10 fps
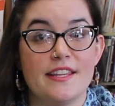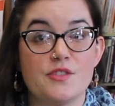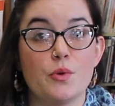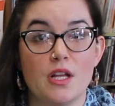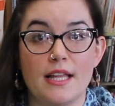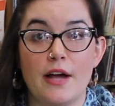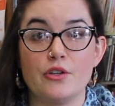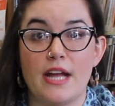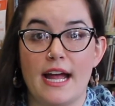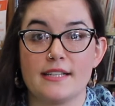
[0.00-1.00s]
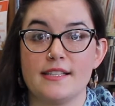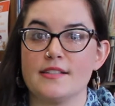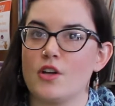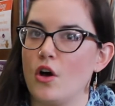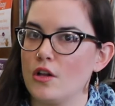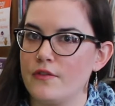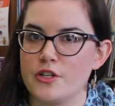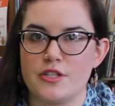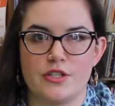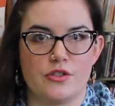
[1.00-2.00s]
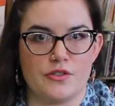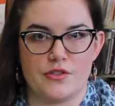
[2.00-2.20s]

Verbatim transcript: This will allow you to access all of our digital